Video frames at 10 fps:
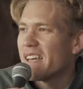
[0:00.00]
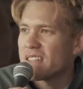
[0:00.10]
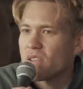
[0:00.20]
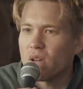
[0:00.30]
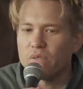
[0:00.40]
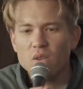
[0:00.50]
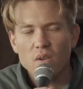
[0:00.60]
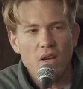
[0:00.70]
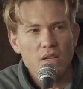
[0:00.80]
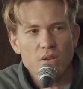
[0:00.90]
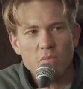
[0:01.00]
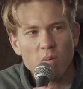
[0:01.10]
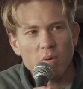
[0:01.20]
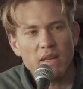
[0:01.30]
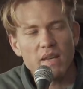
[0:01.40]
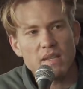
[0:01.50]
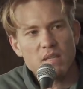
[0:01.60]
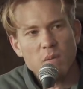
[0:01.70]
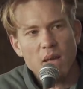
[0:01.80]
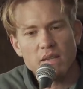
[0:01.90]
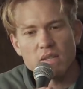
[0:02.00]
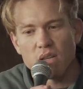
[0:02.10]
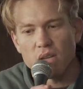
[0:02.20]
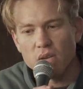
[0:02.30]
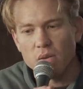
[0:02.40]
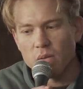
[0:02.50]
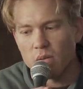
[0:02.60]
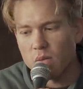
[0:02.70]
Yeah, so I feel like I should probably explain to